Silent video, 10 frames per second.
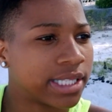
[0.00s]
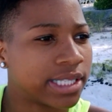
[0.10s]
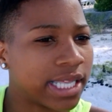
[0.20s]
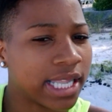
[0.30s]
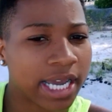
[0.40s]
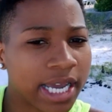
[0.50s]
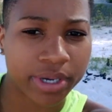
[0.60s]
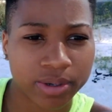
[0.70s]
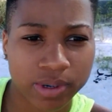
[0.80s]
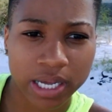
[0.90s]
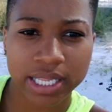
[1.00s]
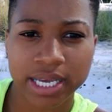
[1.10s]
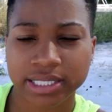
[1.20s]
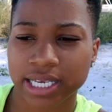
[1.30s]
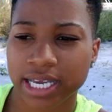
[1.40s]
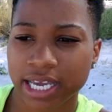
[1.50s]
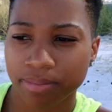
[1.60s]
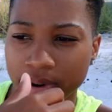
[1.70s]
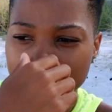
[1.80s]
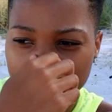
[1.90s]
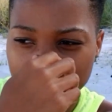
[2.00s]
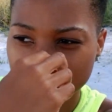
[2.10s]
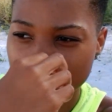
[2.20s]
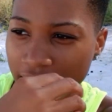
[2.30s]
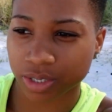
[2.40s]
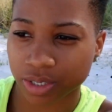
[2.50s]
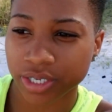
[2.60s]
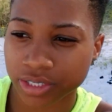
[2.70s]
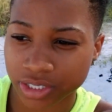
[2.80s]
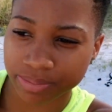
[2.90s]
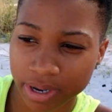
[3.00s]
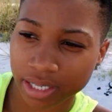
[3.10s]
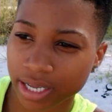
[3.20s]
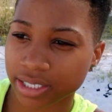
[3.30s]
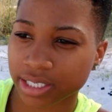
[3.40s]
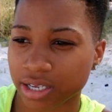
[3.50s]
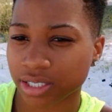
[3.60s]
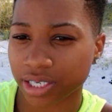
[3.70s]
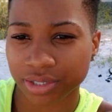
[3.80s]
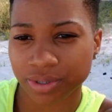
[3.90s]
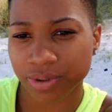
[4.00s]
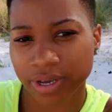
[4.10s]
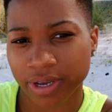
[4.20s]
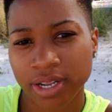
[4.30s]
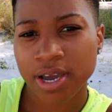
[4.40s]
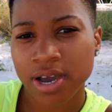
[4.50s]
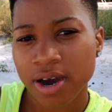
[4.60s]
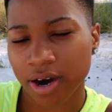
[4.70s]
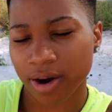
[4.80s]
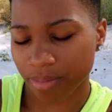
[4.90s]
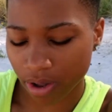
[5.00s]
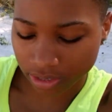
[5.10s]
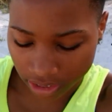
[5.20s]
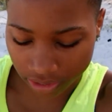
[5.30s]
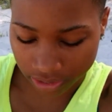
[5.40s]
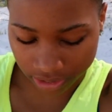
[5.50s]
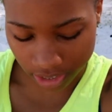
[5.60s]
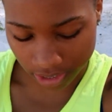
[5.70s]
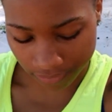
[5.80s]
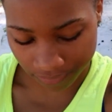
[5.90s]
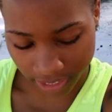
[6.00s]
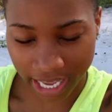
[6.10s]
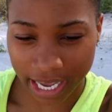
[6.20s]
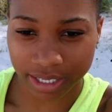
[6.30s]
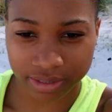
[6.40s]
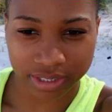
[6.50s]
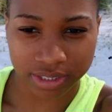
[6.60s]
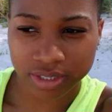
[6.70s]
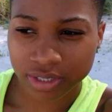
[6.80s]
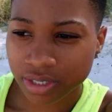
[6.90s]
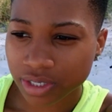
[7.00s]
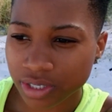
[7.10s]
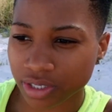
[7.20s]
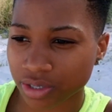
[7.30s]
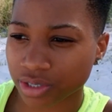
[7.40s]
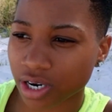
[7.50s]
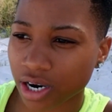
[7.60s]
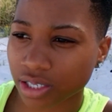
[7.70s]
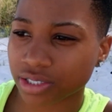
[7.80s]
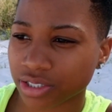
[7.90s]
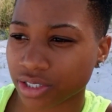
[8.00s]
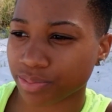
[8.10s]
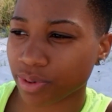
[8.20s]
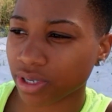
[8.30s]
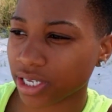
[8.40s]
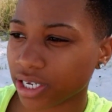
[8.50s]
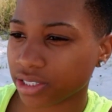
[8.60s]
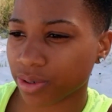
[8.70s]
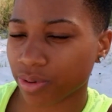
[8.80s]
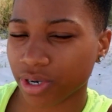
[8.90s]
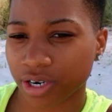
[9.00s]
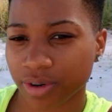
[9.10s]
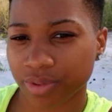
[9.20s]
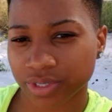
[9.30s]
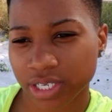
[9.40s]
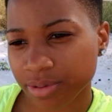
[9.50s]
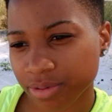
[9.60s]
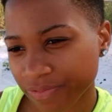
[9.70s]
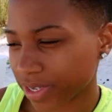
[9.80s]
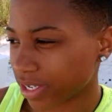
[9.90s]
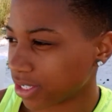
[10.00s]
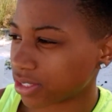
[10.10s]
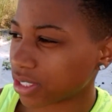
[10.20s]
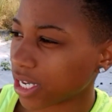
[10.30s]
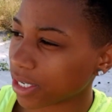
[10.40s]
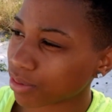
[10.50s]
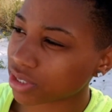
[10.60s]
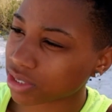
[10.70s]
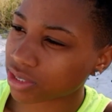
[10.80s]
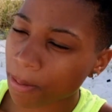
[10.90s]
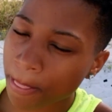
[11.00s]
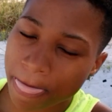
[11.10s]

They liked being around Lex. My mom would ask questions about Lex, how's Lex doing, all this other stuff. They came to, Charlotte to support Lex at one of her museum events. Like, it was just,